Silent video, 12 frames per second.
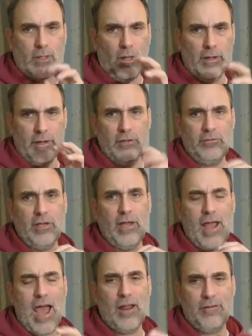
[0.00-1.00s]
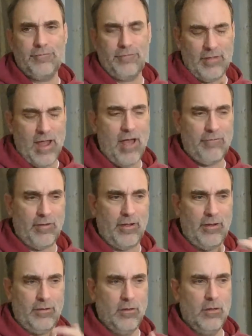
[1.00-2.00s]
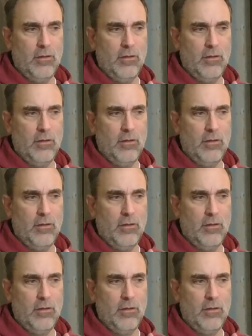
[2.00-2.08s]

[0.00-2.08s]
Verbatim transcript: like I say, have have I,